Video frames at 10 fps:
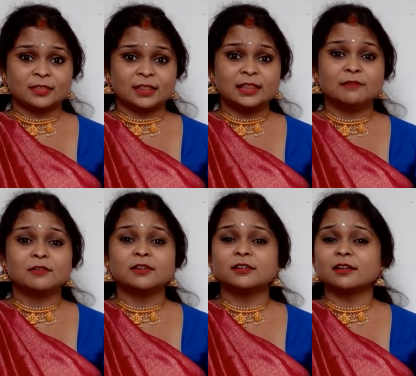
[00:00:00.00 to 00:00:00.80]
There
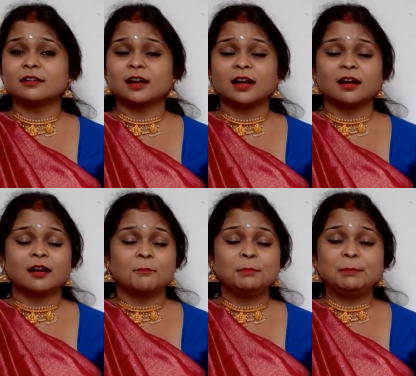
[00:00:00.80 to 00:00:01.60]
were
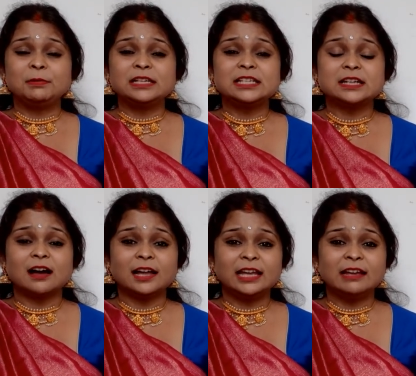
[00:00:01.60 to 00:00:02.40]
people
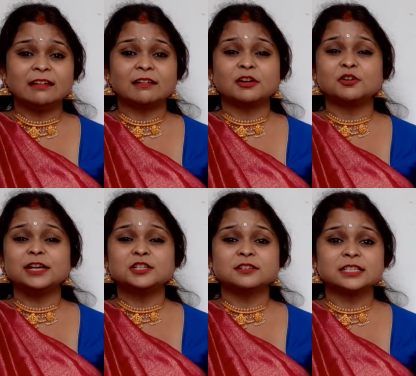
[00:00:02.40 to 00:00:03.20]
dying,
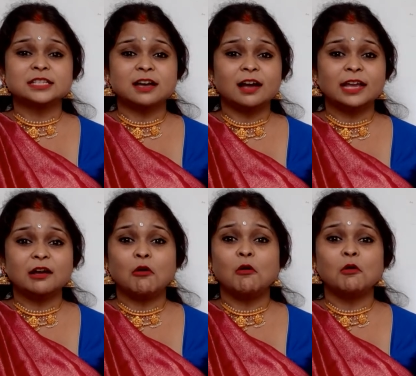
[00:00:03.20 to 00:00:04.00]
creatures dying
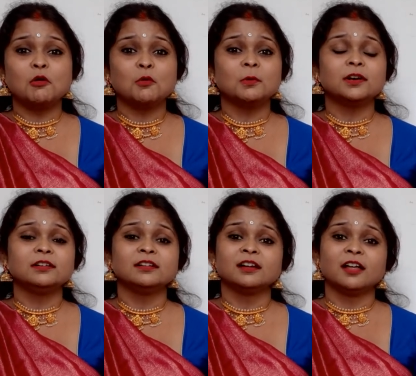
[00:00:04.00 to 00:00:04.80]
all over
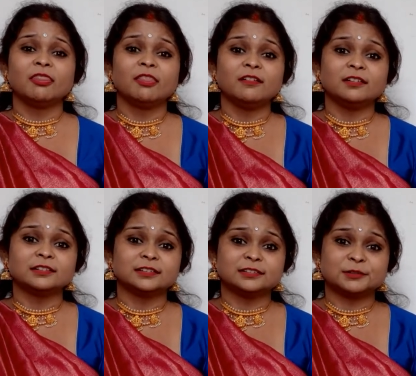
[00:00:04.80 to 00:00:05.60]
the
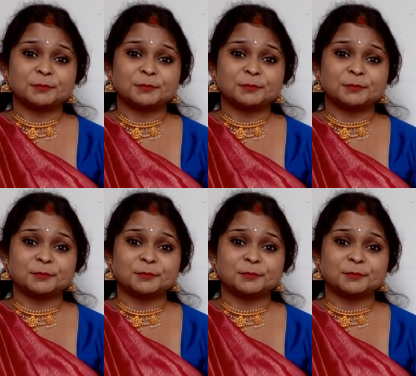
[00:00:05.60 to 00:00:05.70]
earth.